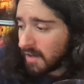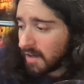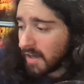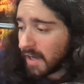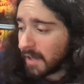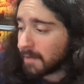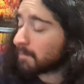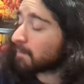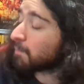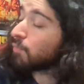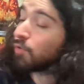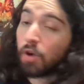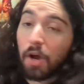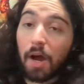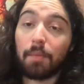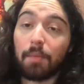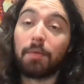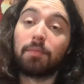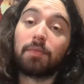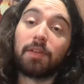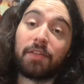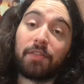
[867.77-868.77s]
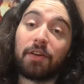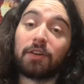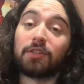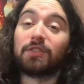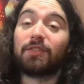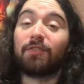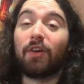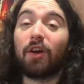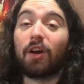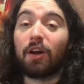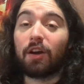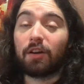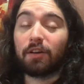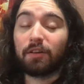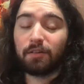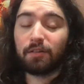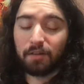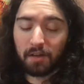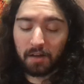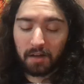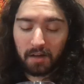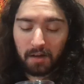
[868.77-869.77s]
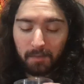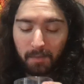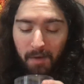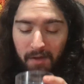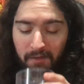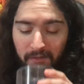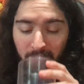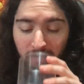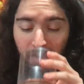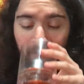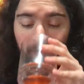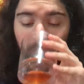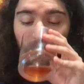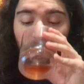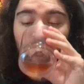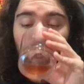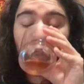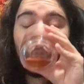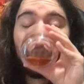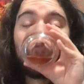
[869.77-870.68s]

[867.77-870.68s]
and probably thus far my favorite.